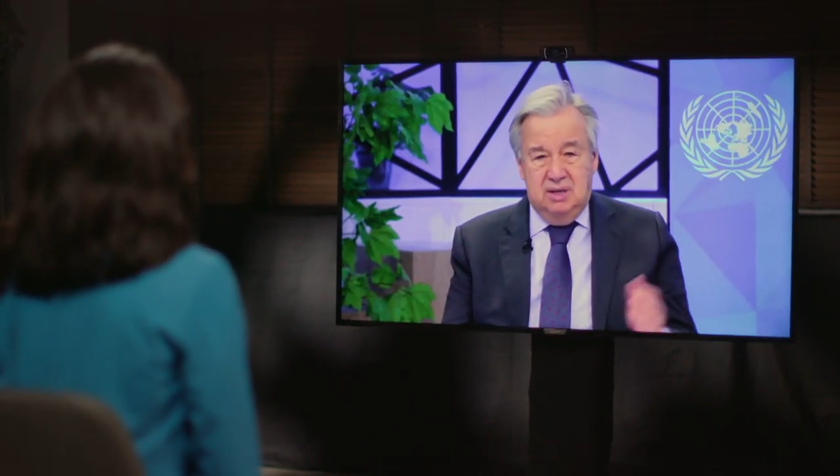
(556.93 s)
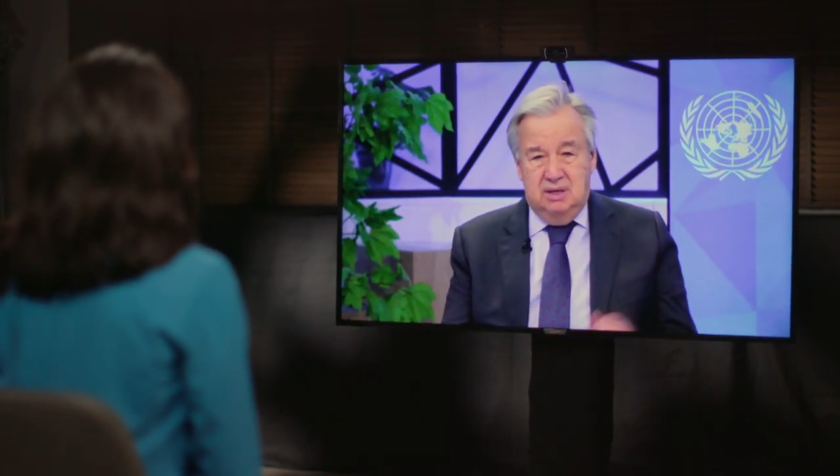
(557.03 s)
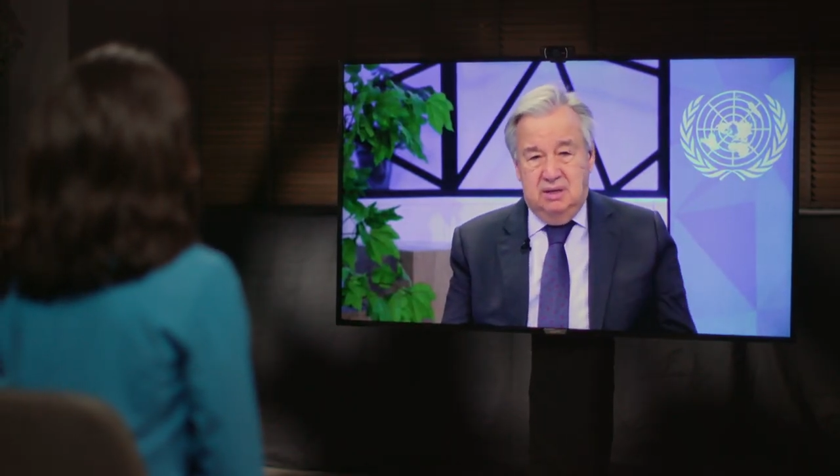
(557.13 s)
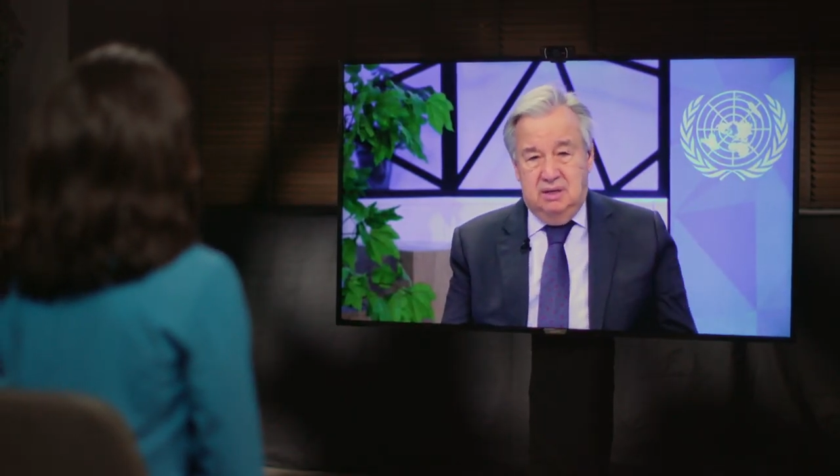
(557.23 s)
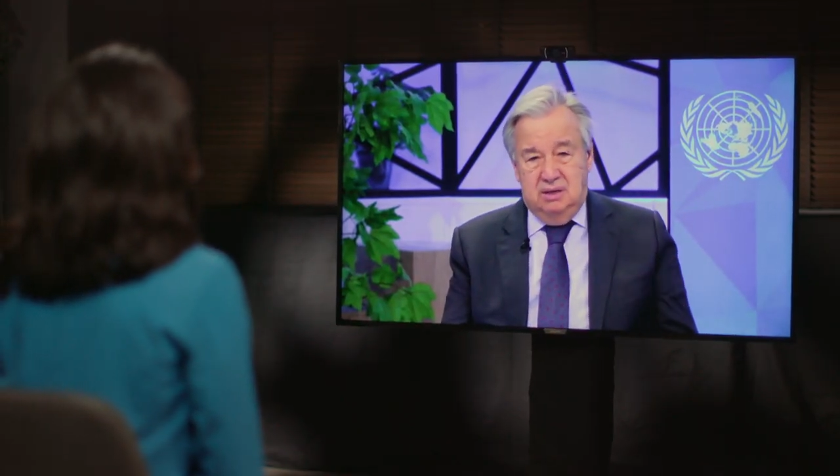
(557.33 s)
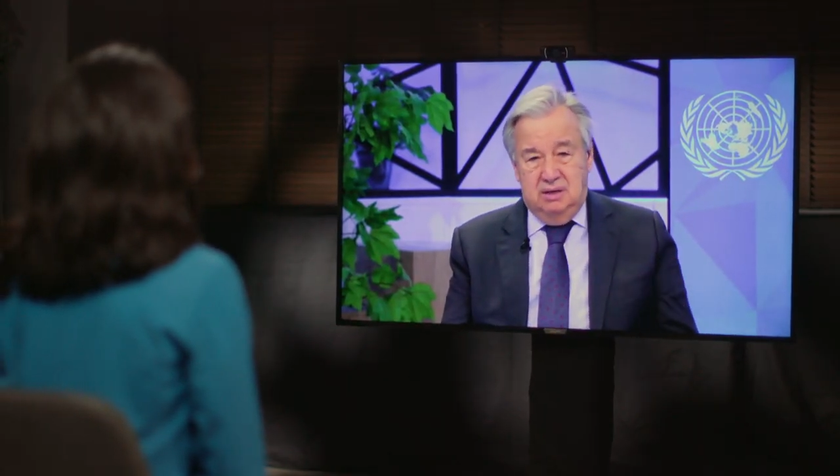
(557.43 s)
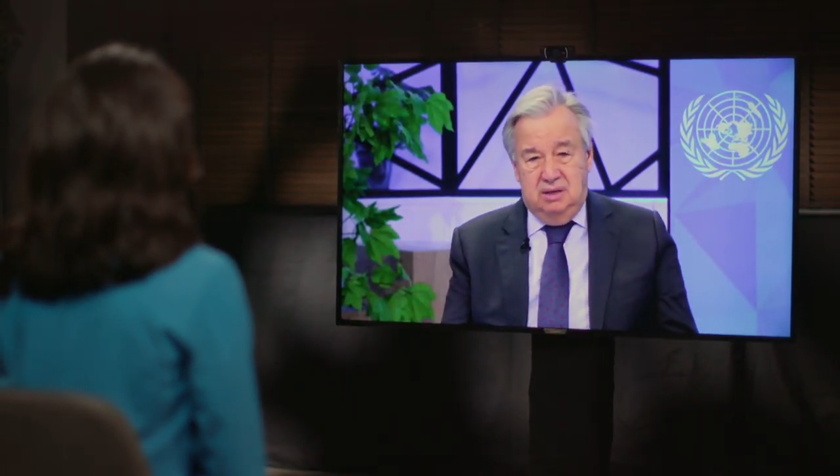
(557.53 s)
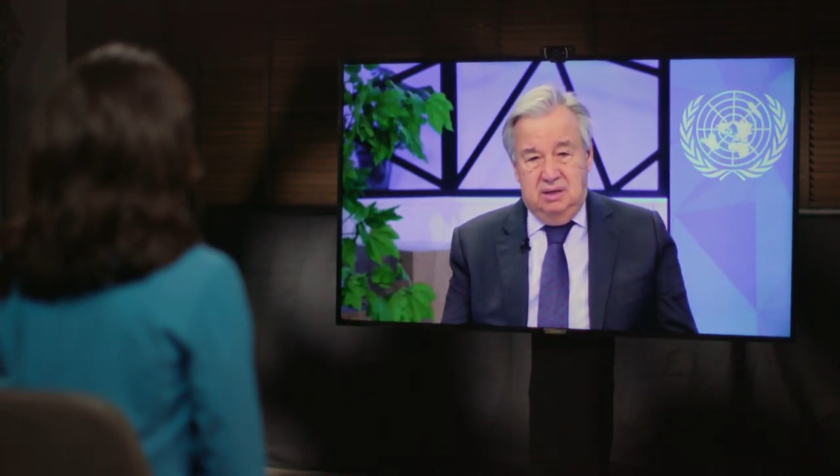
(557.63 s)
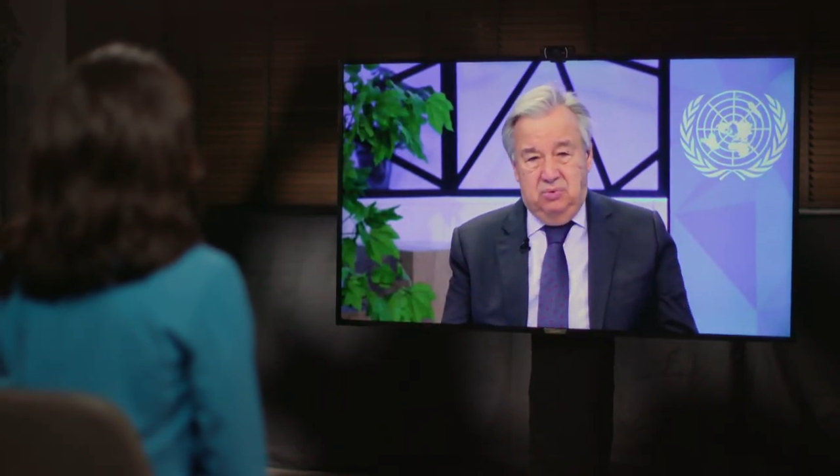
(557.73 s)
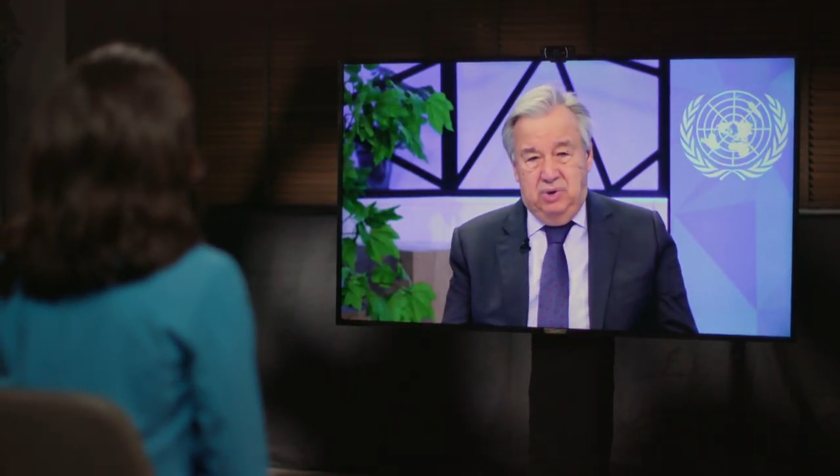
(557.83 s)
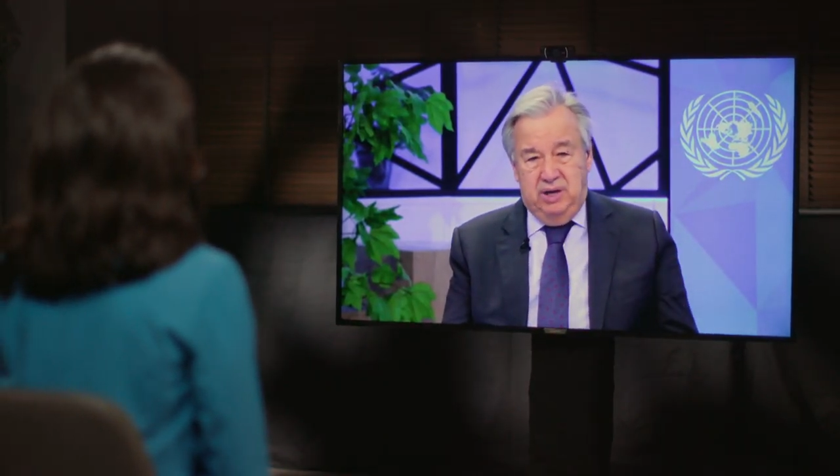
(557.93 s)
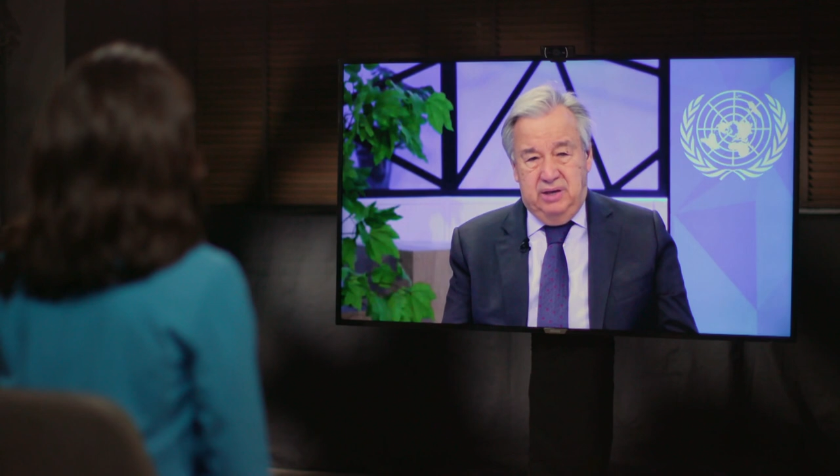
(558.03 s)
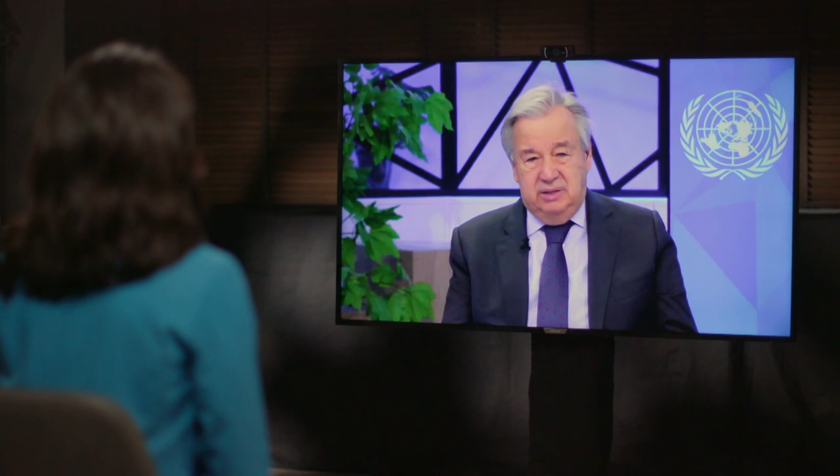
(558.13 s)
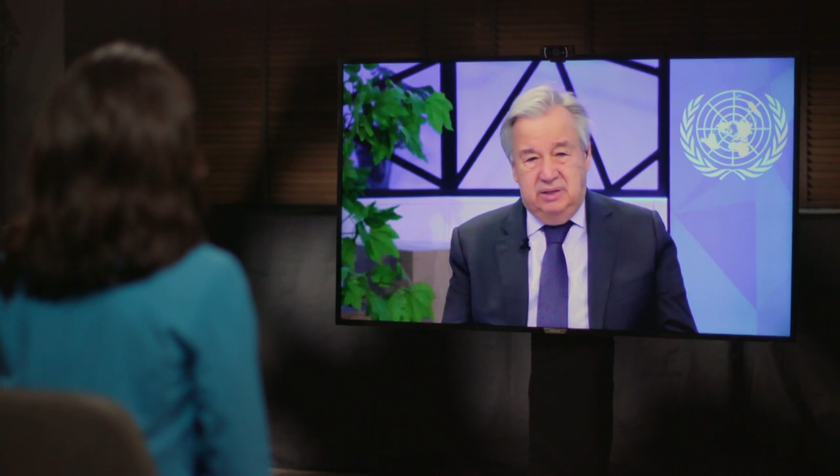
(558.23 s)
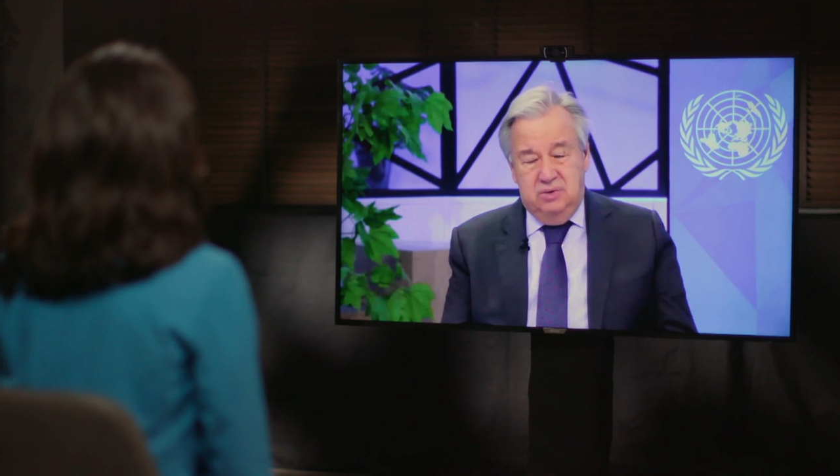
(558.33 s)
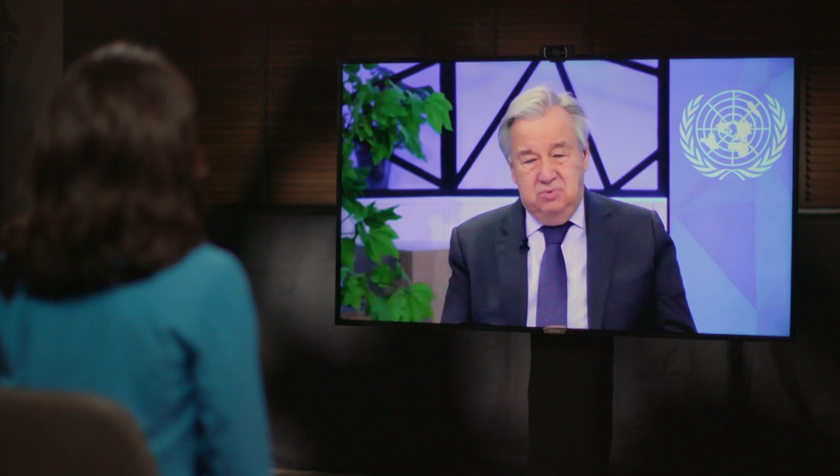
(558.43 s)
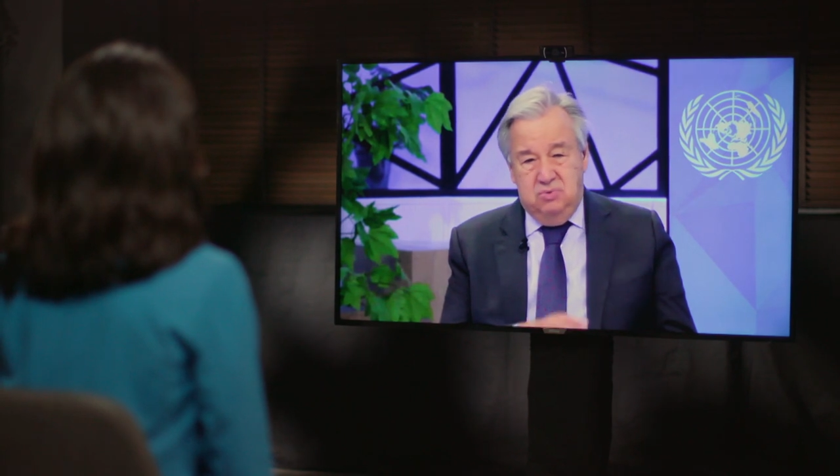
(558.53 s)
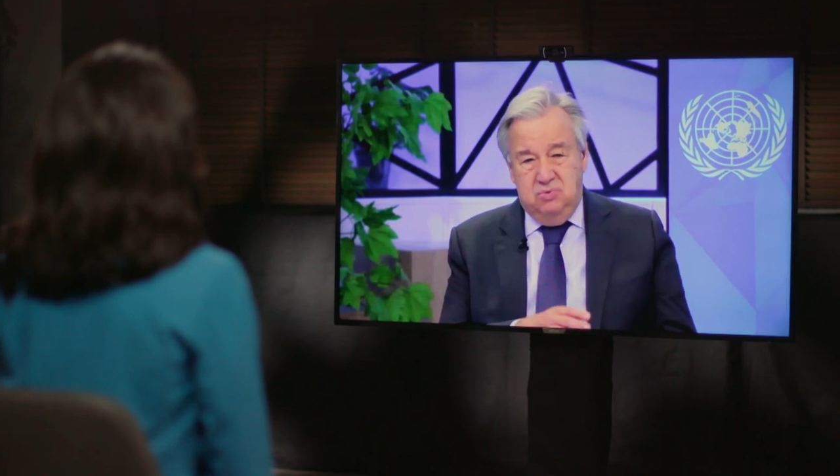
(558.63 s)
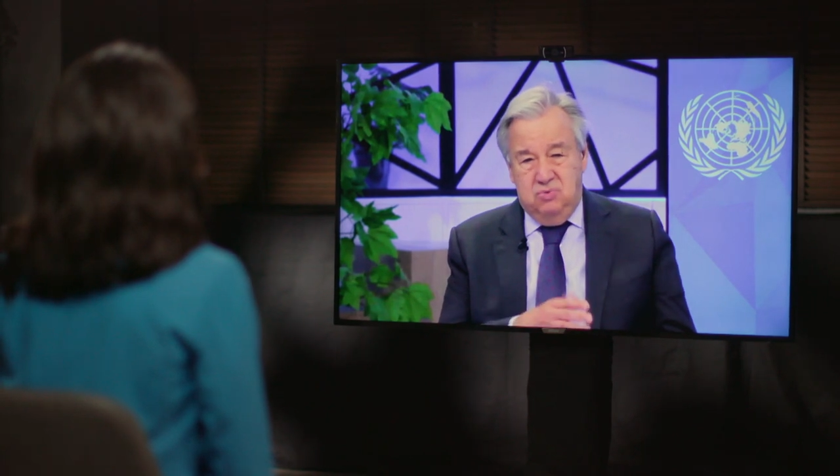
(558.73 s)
when